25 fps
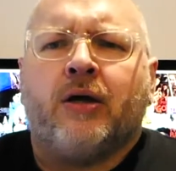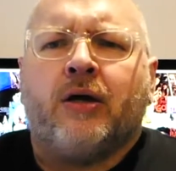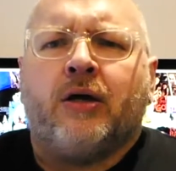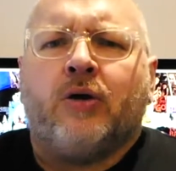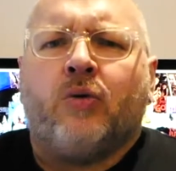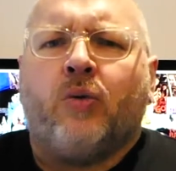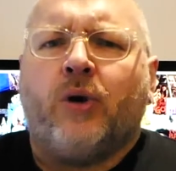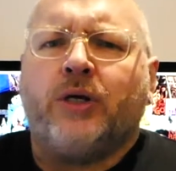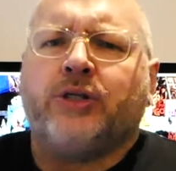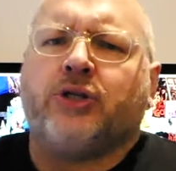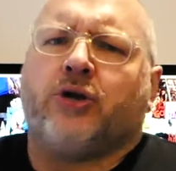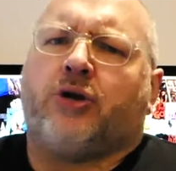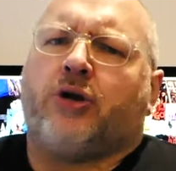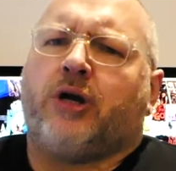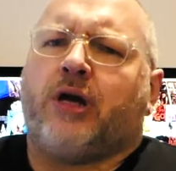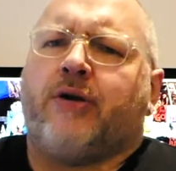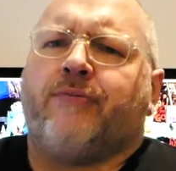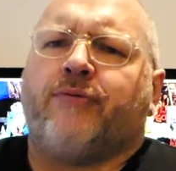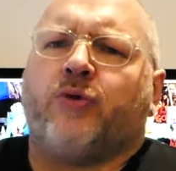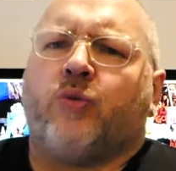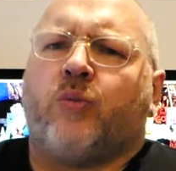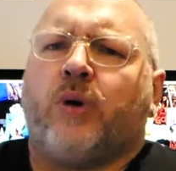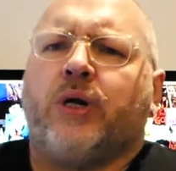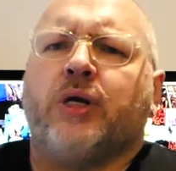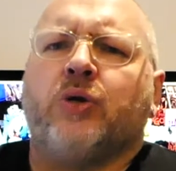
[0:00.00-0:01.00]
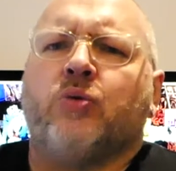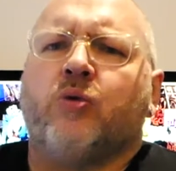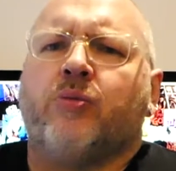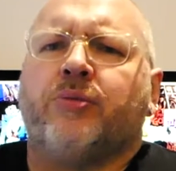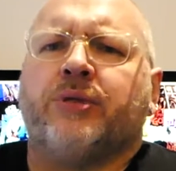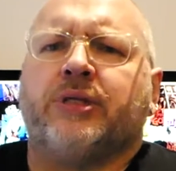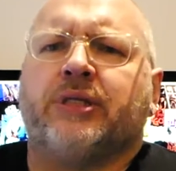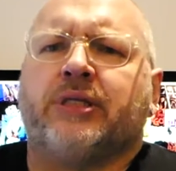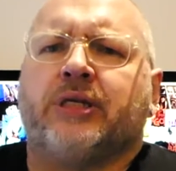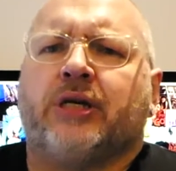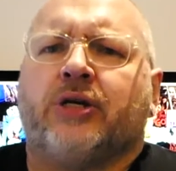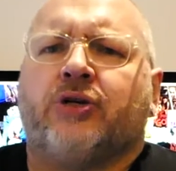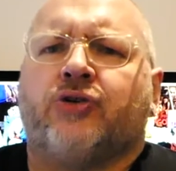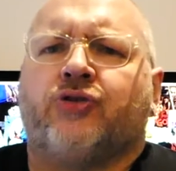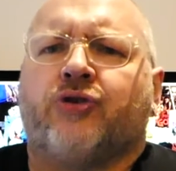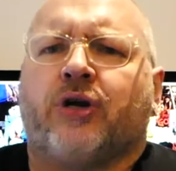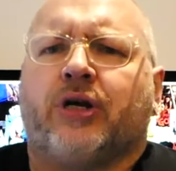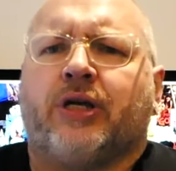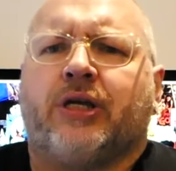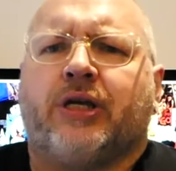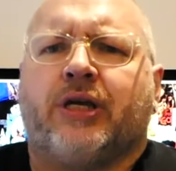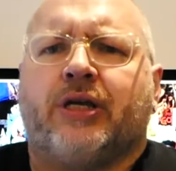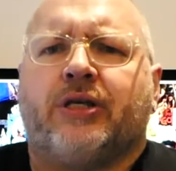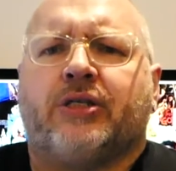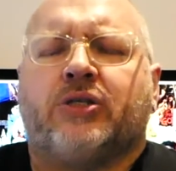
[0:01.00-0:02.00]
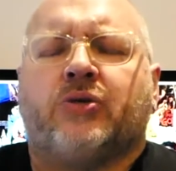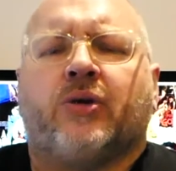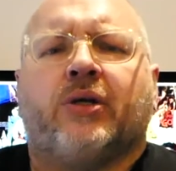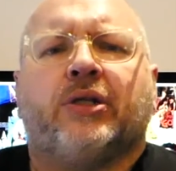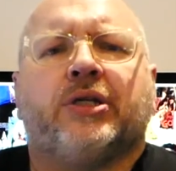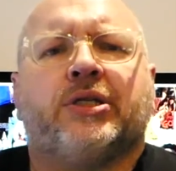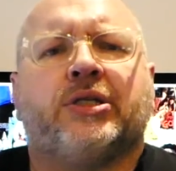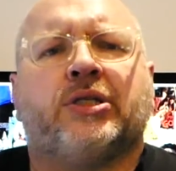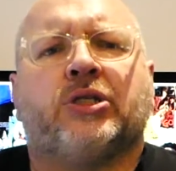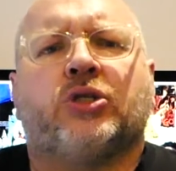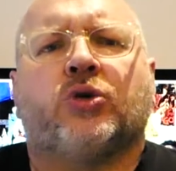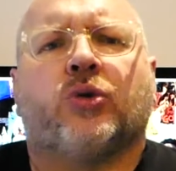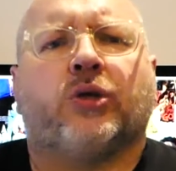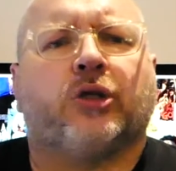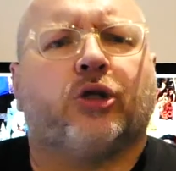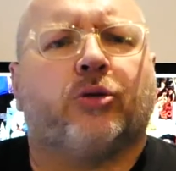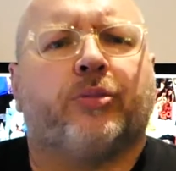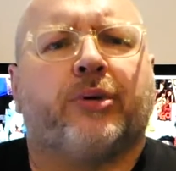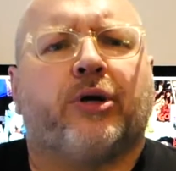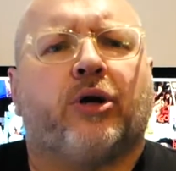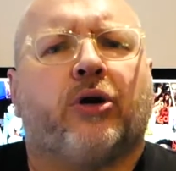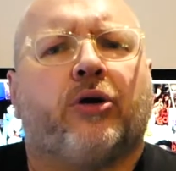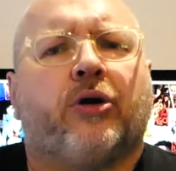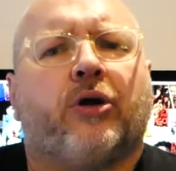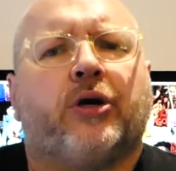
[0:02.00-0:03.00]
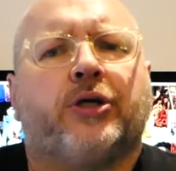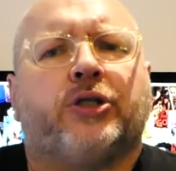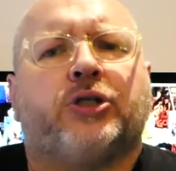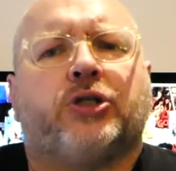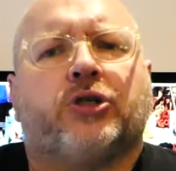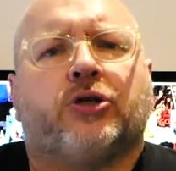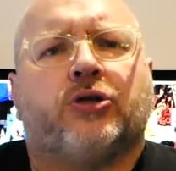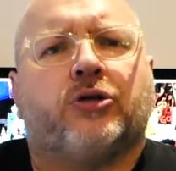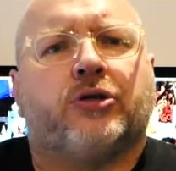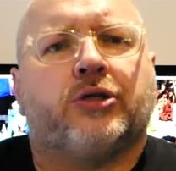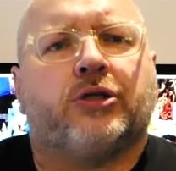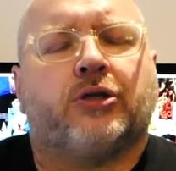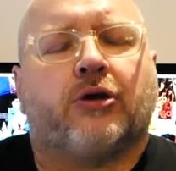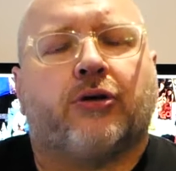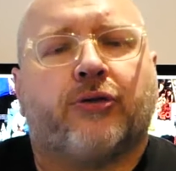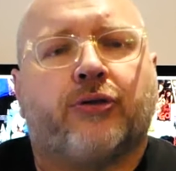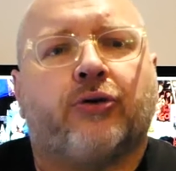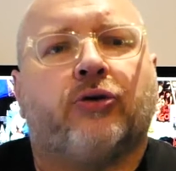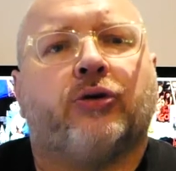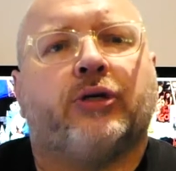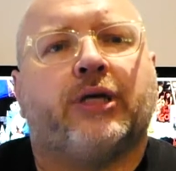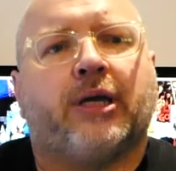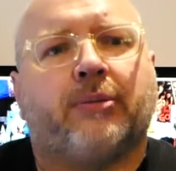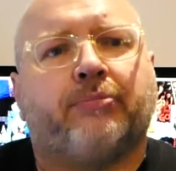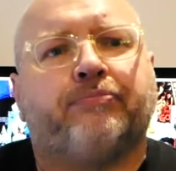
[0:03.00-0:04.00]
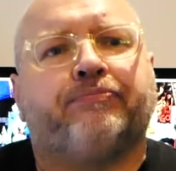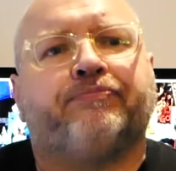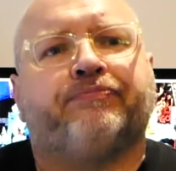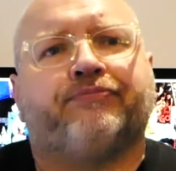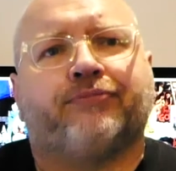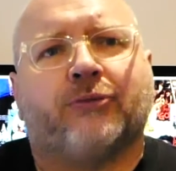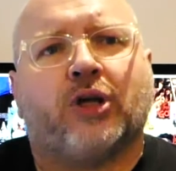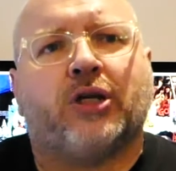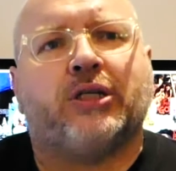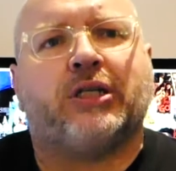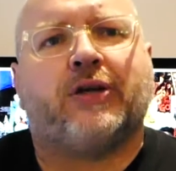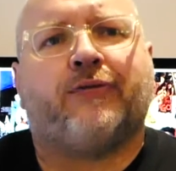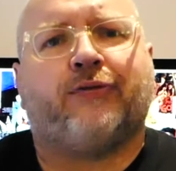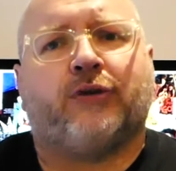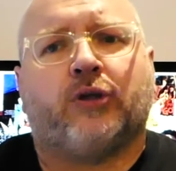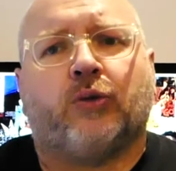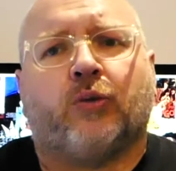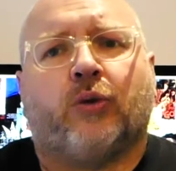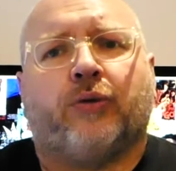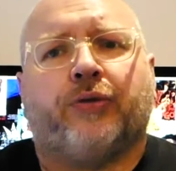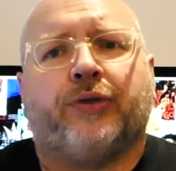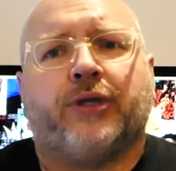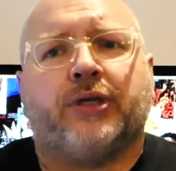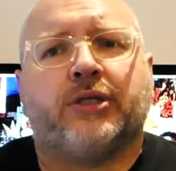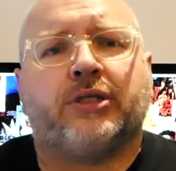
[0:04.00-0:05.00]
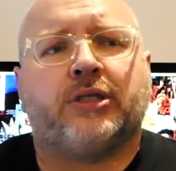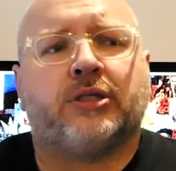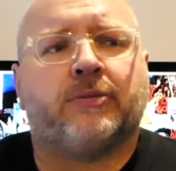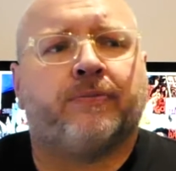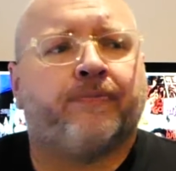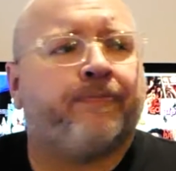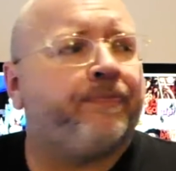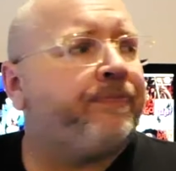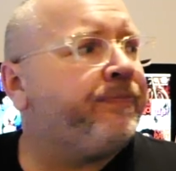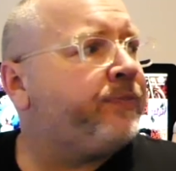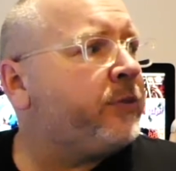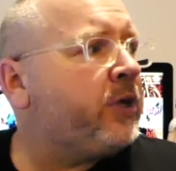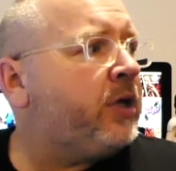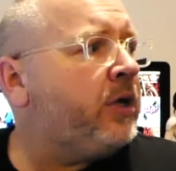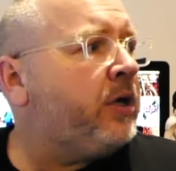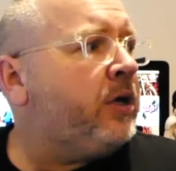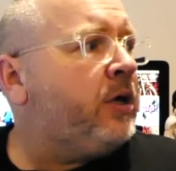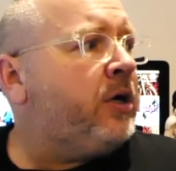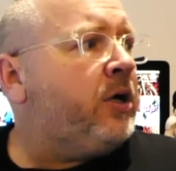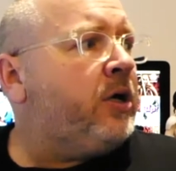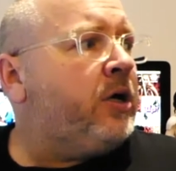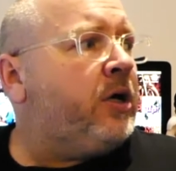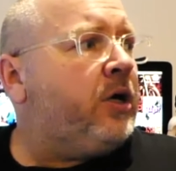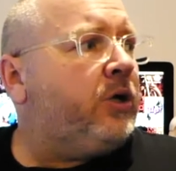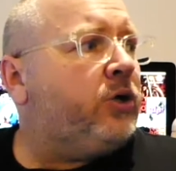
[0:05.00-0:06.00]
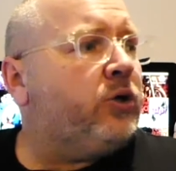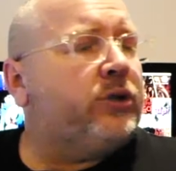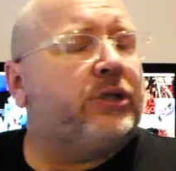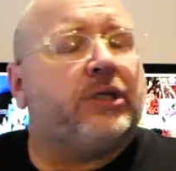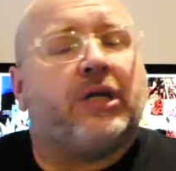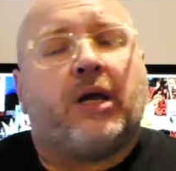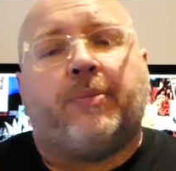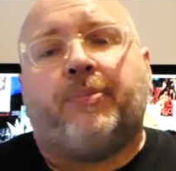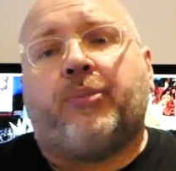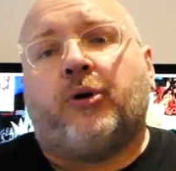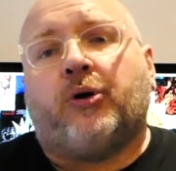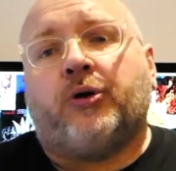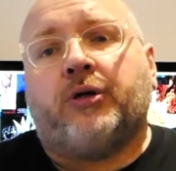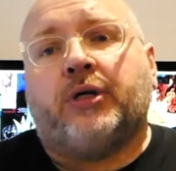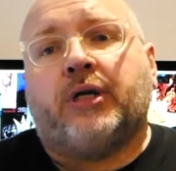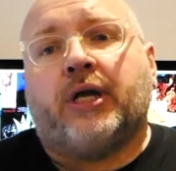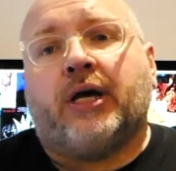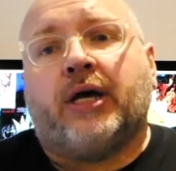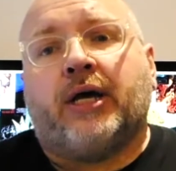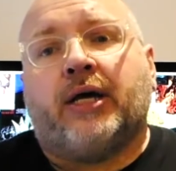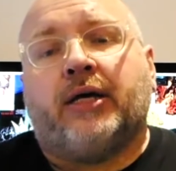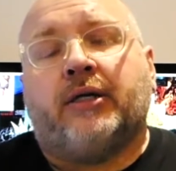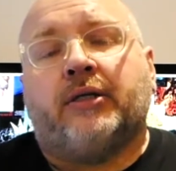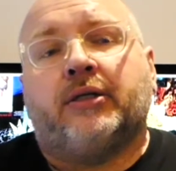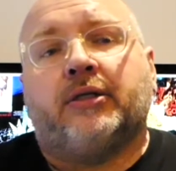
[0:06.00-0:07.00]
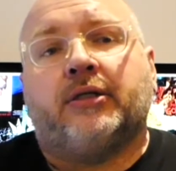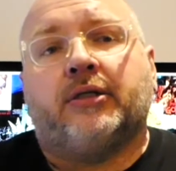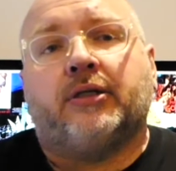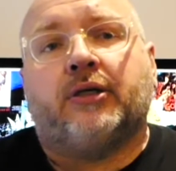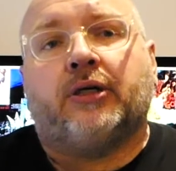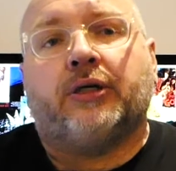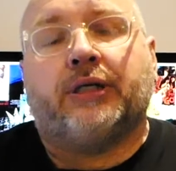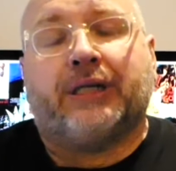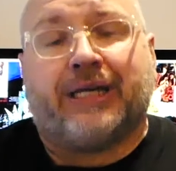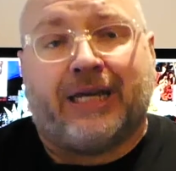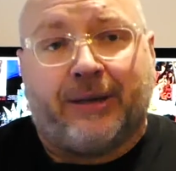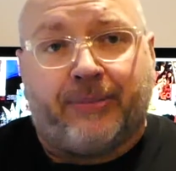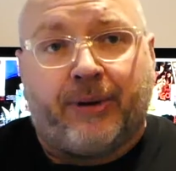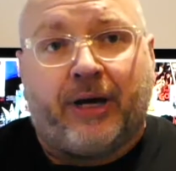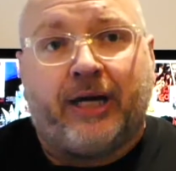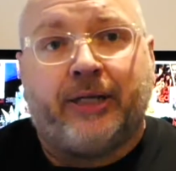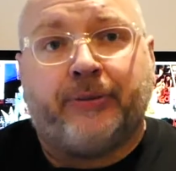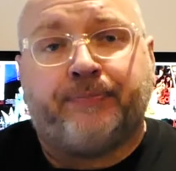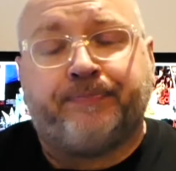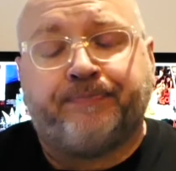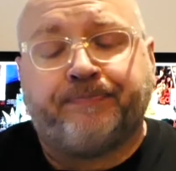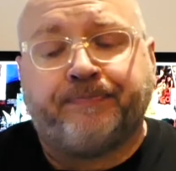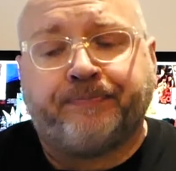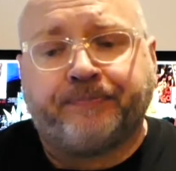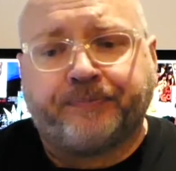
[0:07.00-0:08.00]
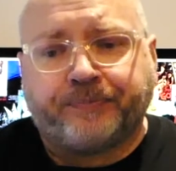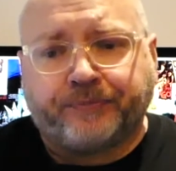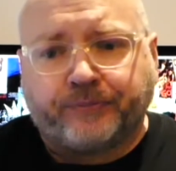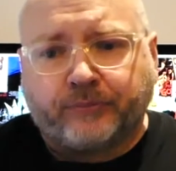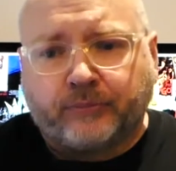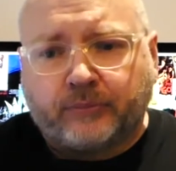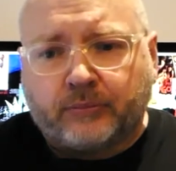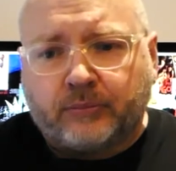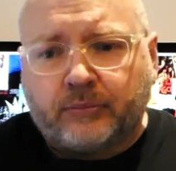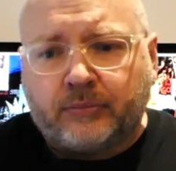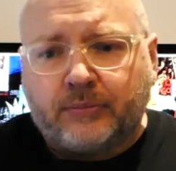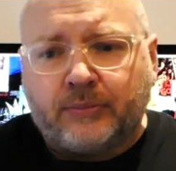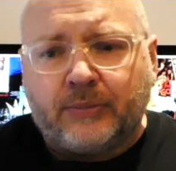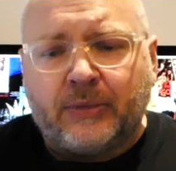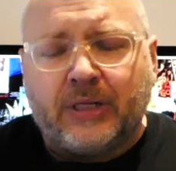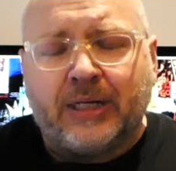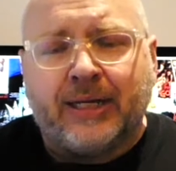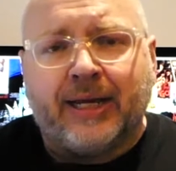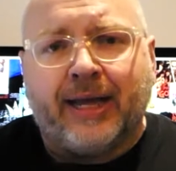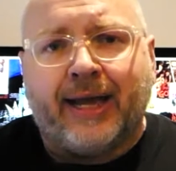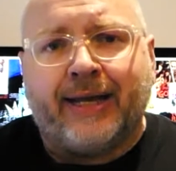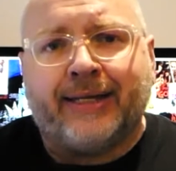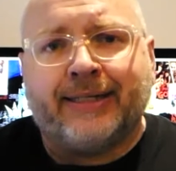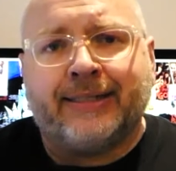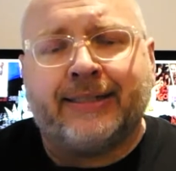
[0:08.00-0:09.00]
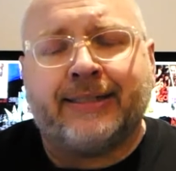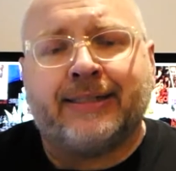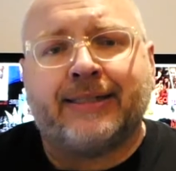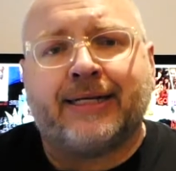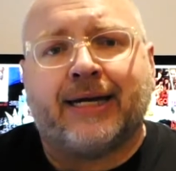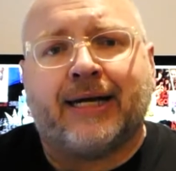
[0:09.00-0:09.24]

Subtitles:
why don't I have the Wonder Woman soundtrack yet? So I listened to a little bit on iTunes, and I thought, yep, I definitely want this. I looked it up on eBay, and